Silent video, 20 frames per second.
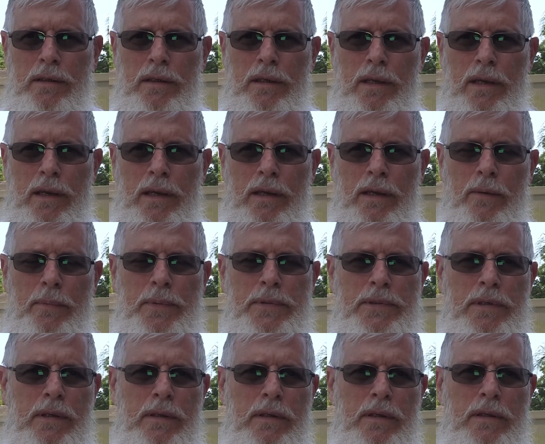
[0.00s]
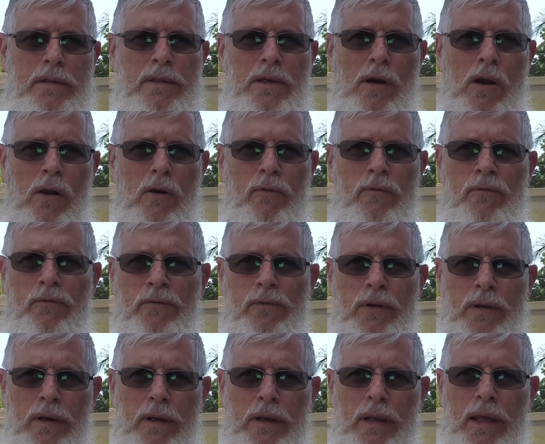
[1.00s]
Yeah, it helps to, it's called
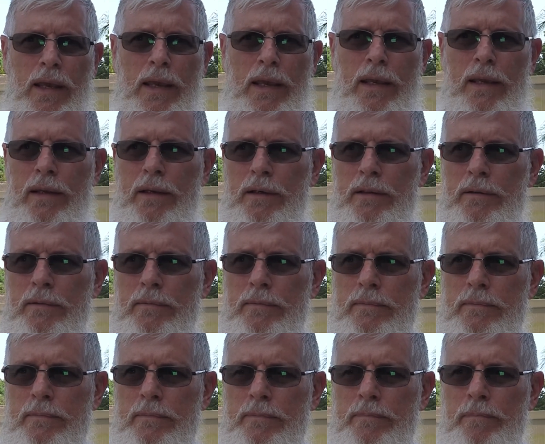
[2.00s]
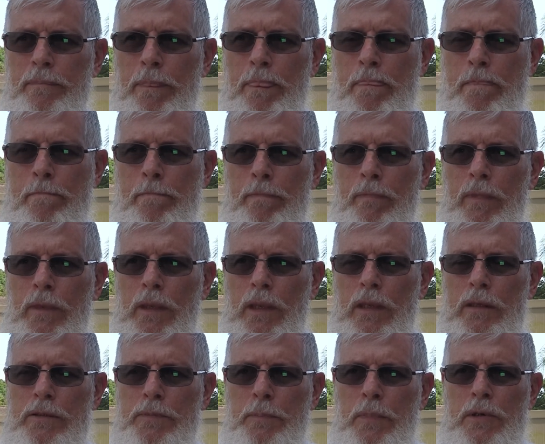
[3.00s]
fill light.
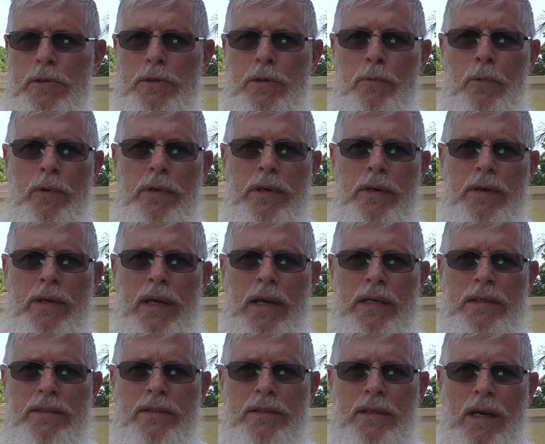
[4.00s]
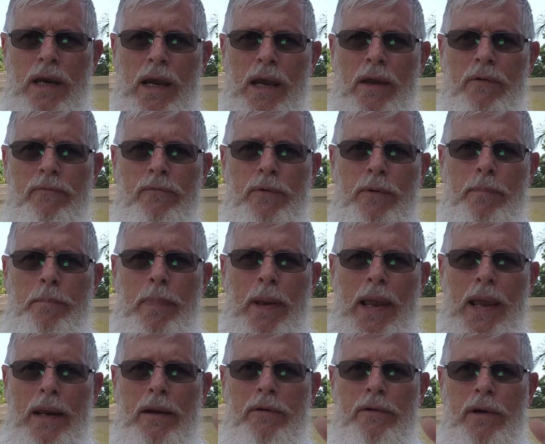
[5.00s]
Especially when you got sky for
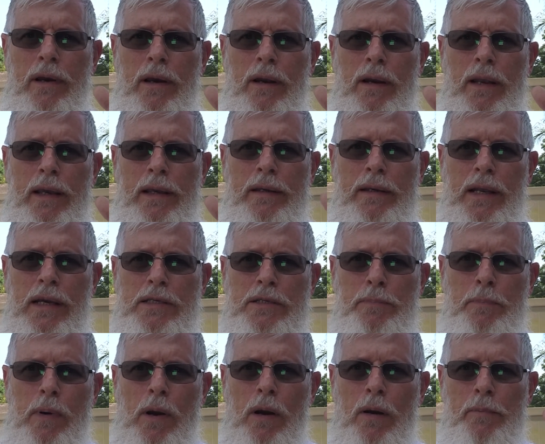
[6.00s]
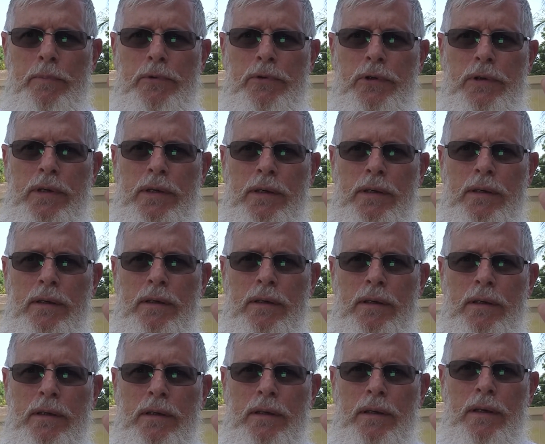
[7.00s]
background, like nice palm tree.
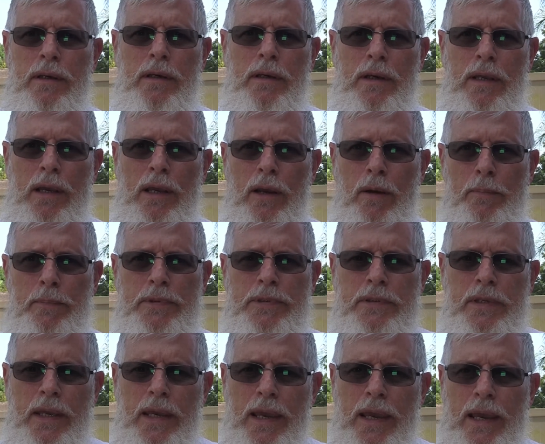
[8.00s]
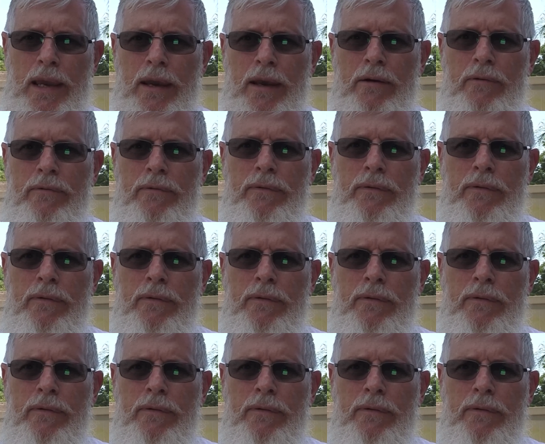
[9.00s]
Helps to have